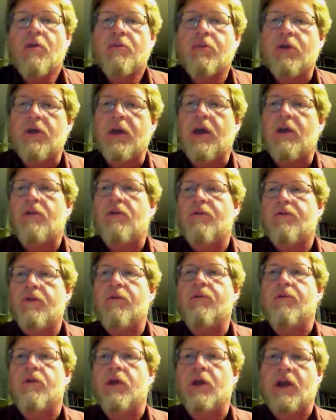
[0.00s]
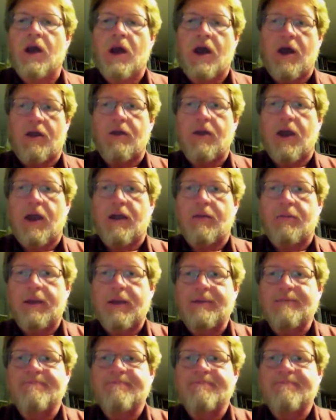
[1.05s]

please feel free to contact me.